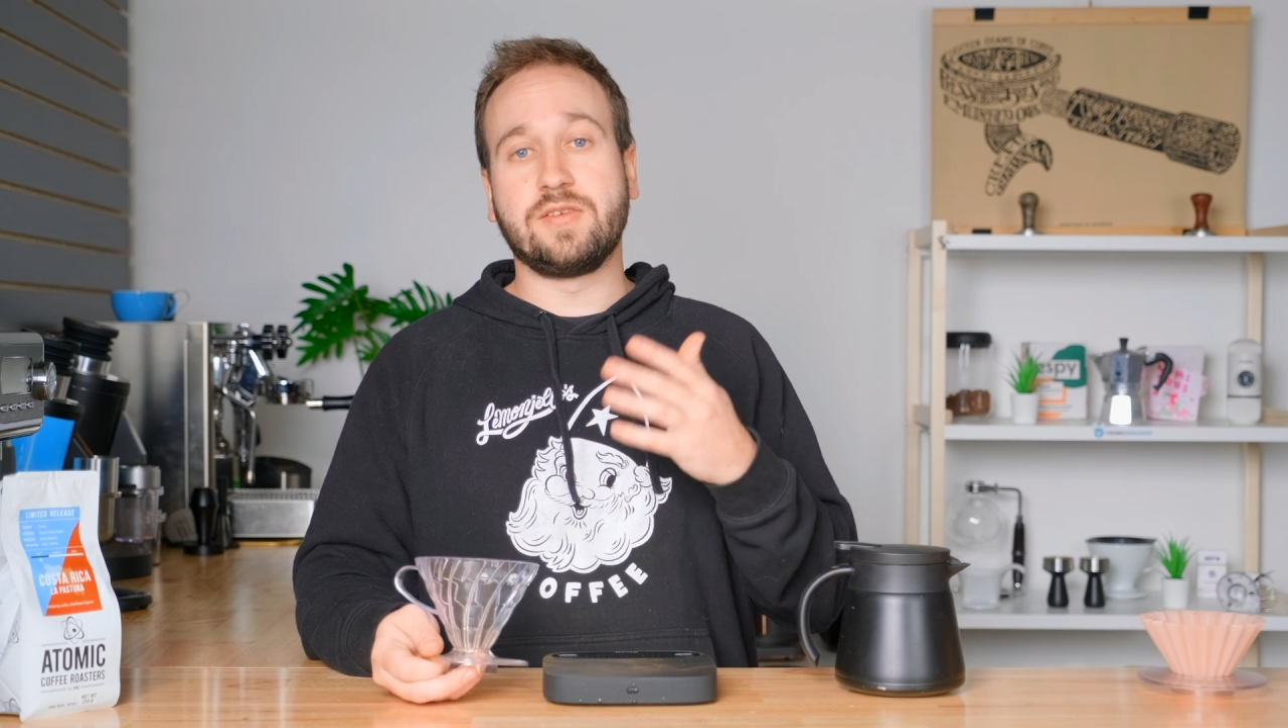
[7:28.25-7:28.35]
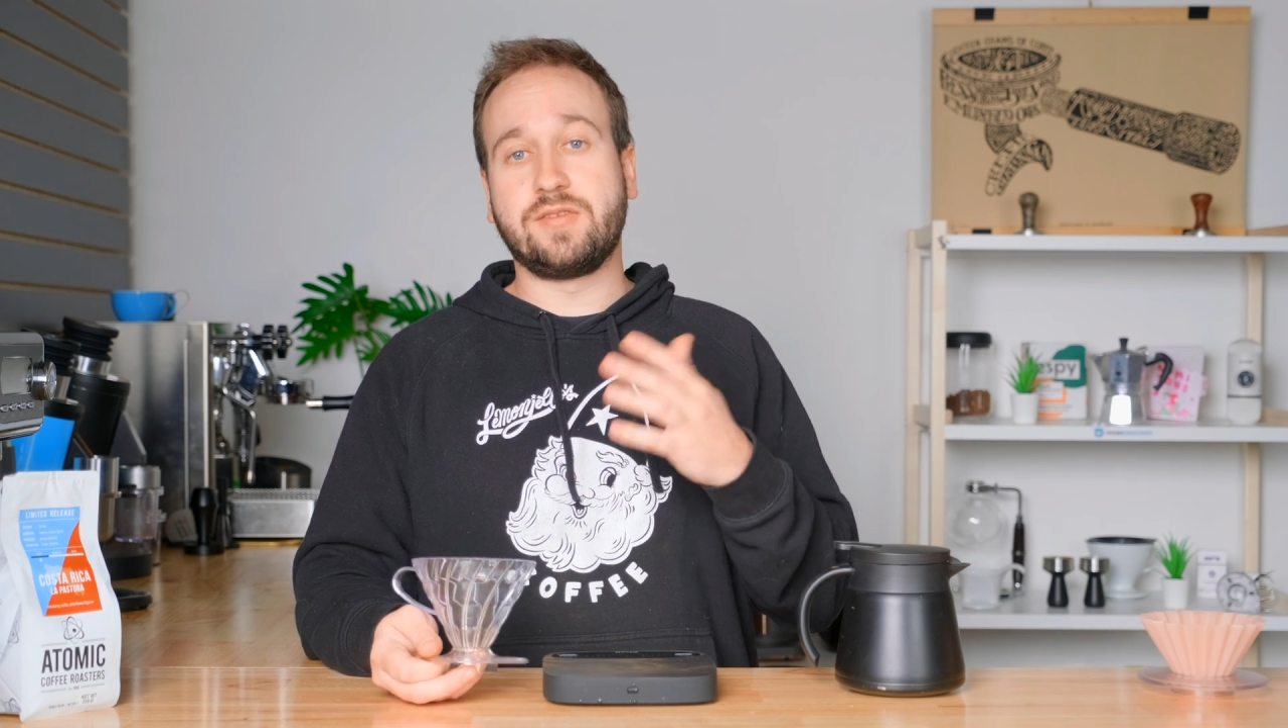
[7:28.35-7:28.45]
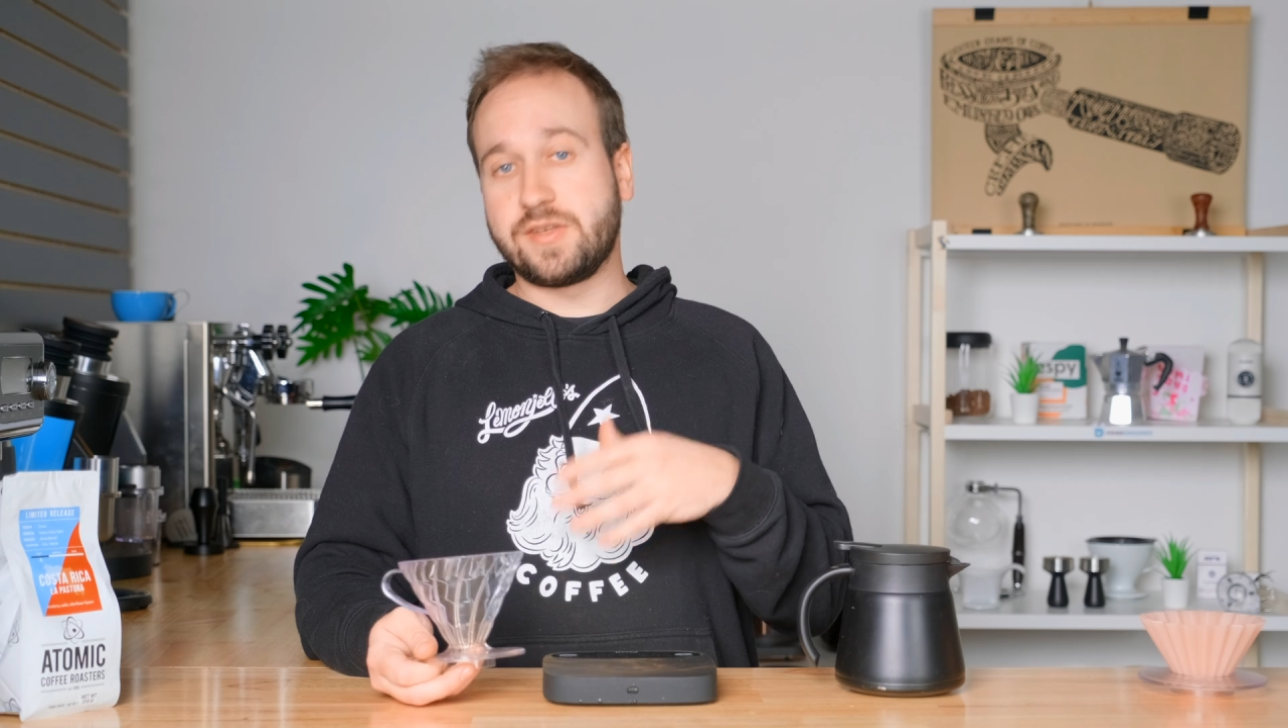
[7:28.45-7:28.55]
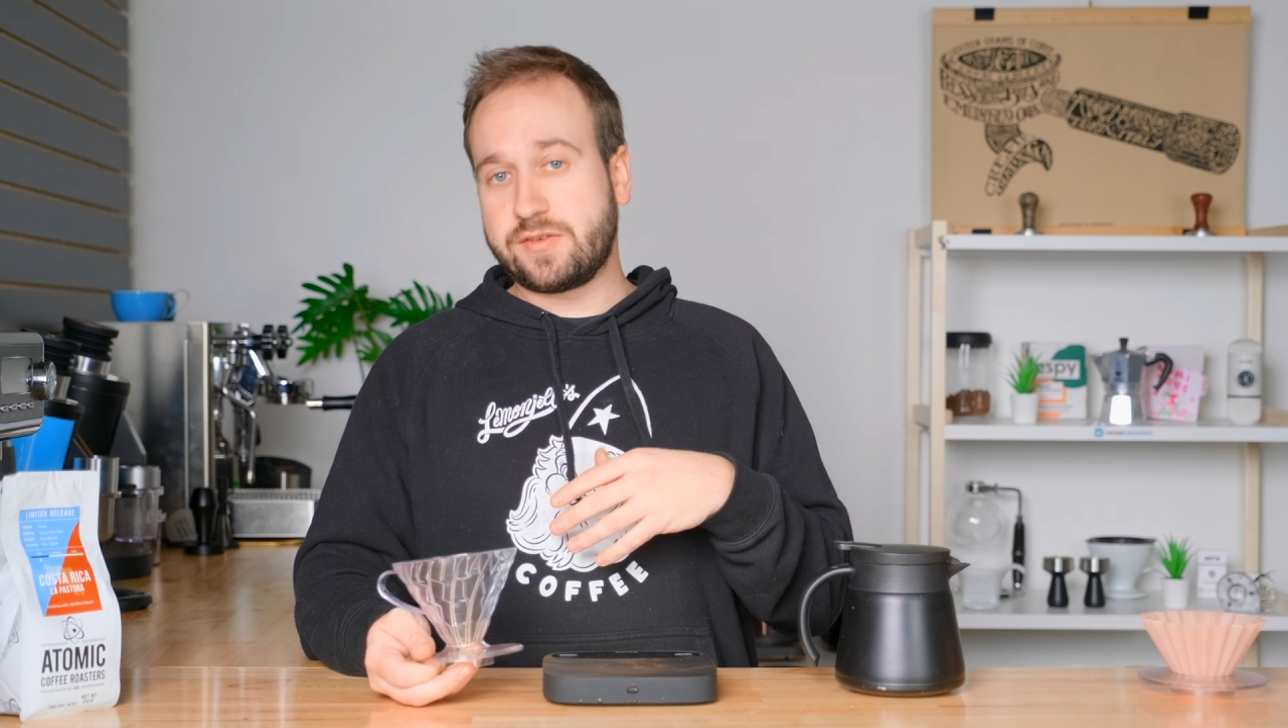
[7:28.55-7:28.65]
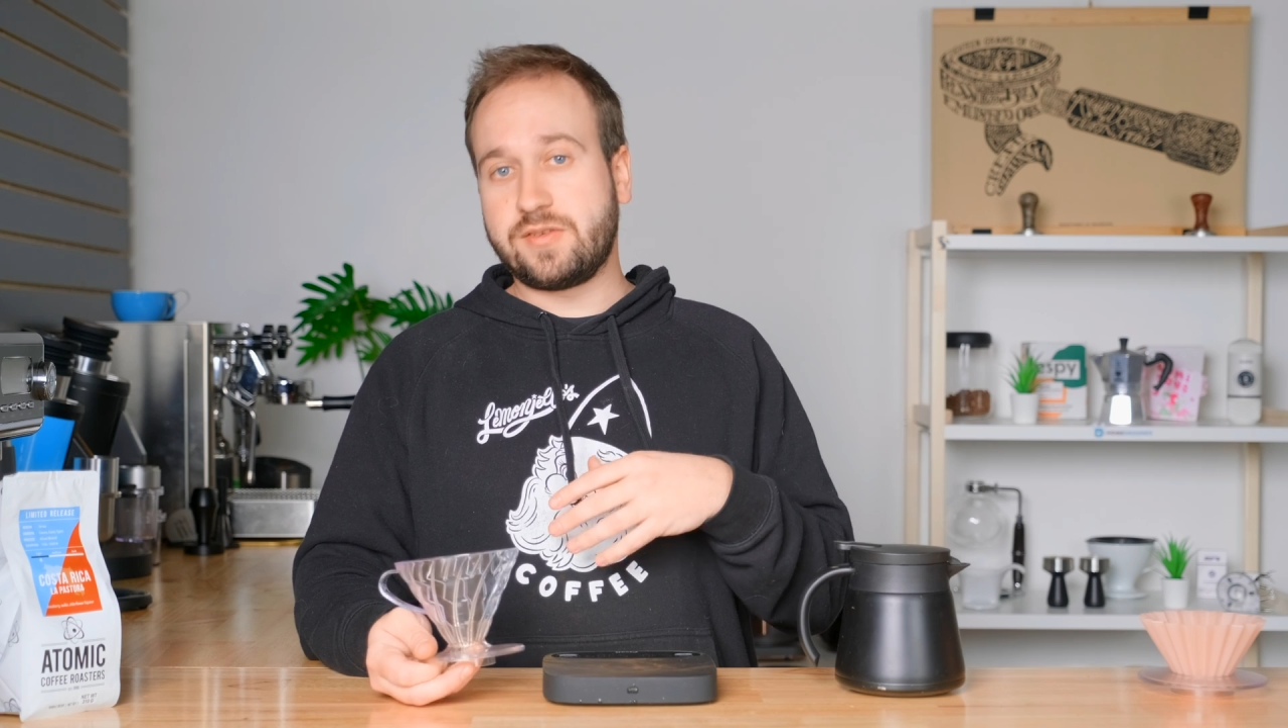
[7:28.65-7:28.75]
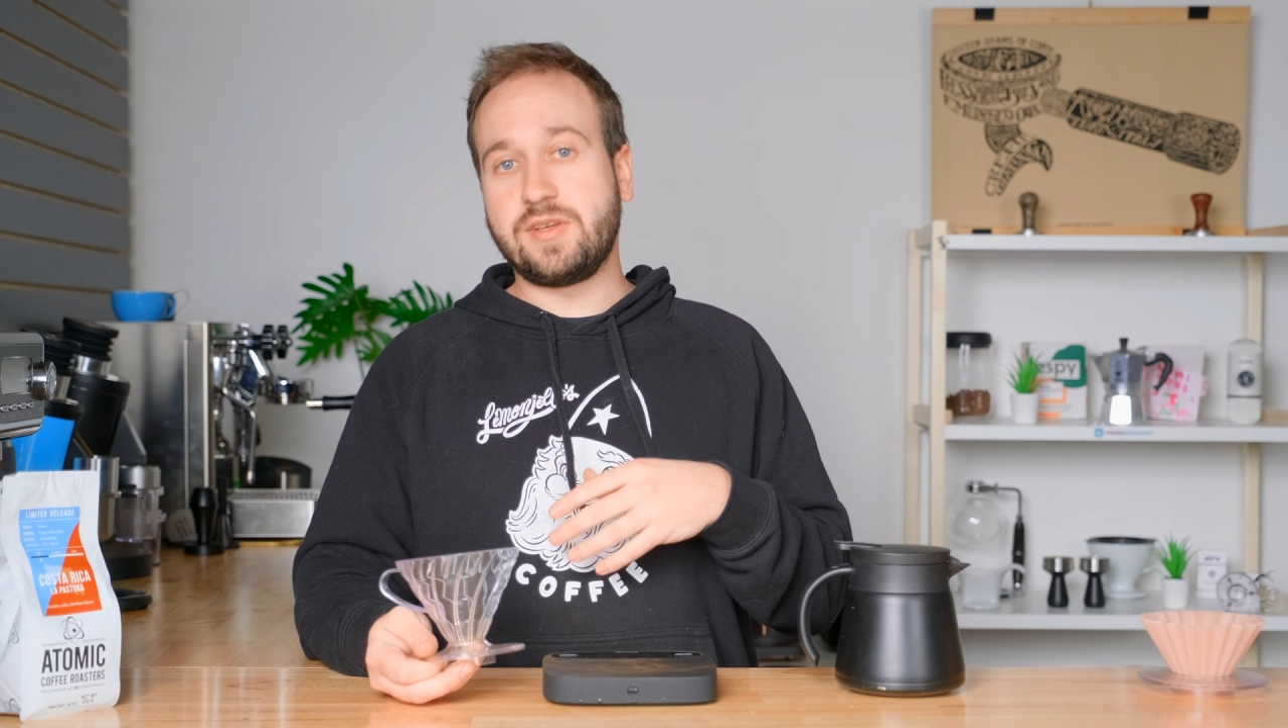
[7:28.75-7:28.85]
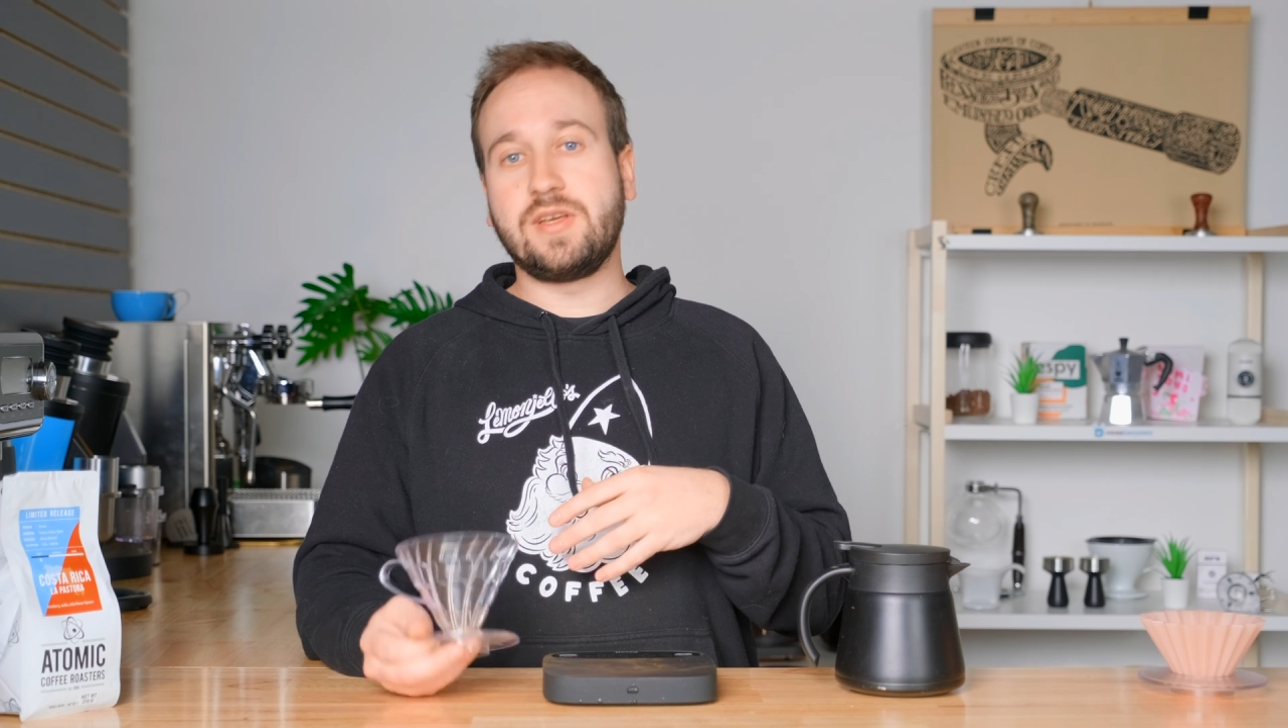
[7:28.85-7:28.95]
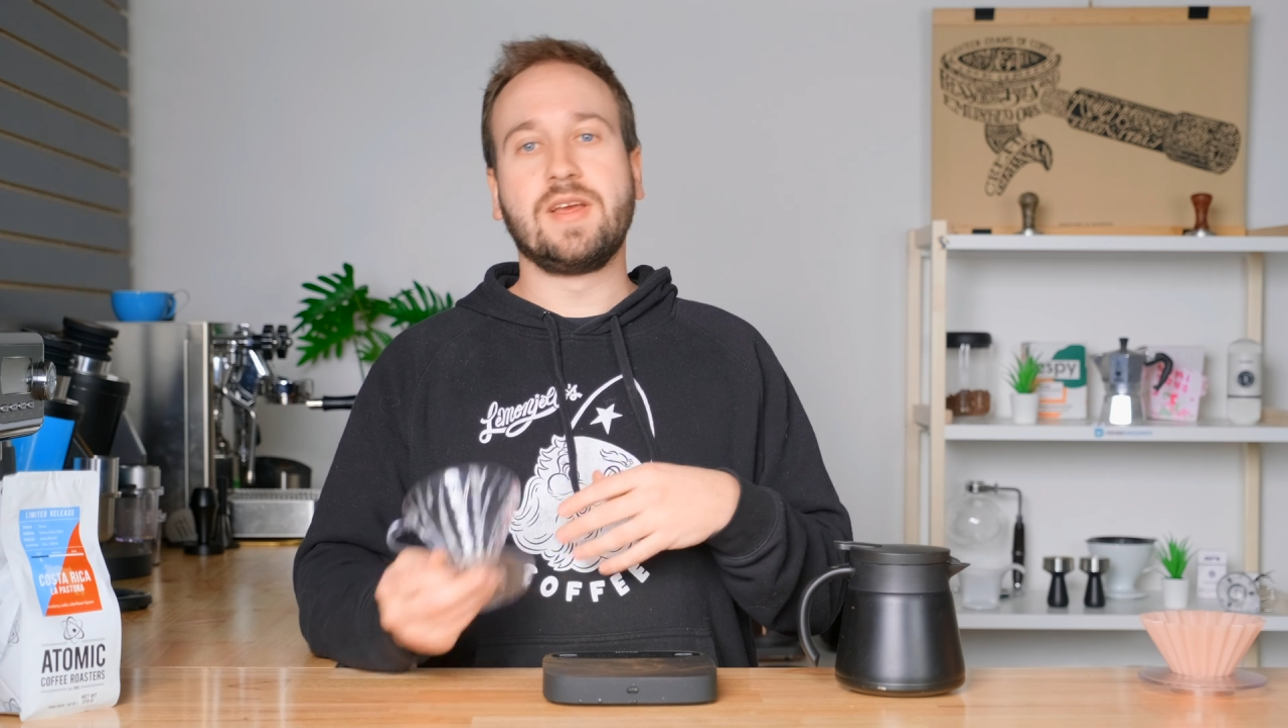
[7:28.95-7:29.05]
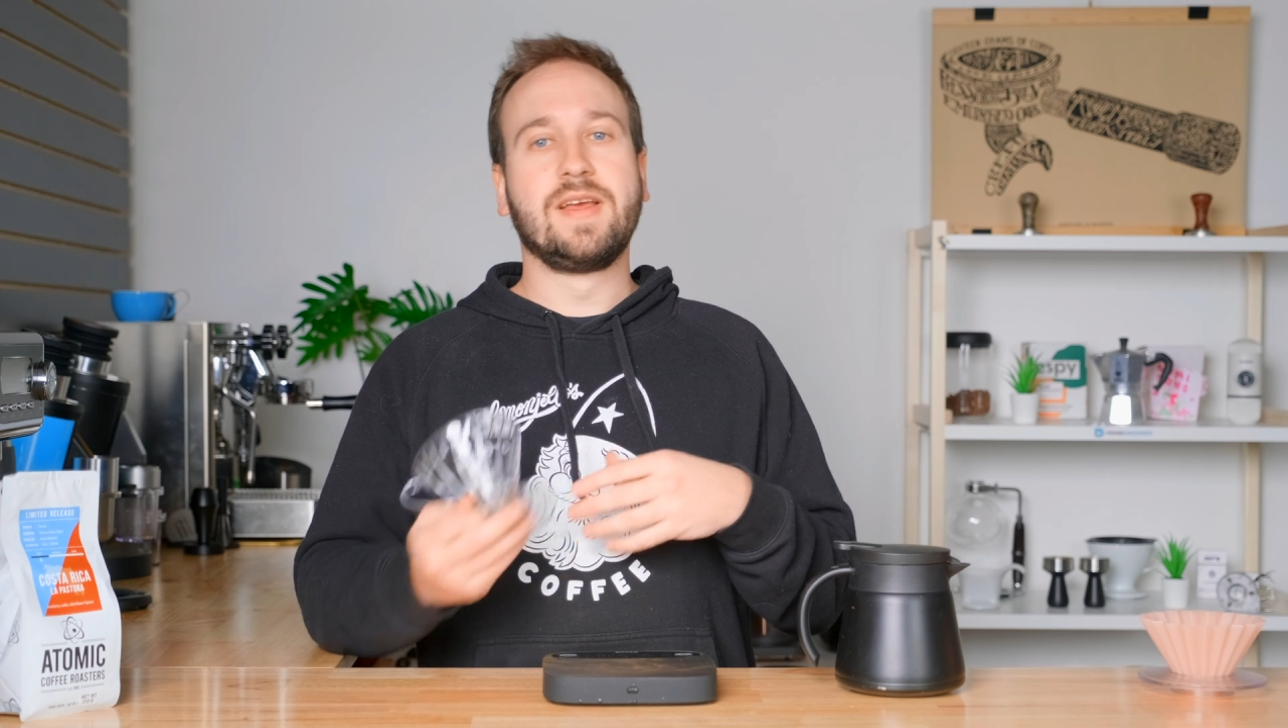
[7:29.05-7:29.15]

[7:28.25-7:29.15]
60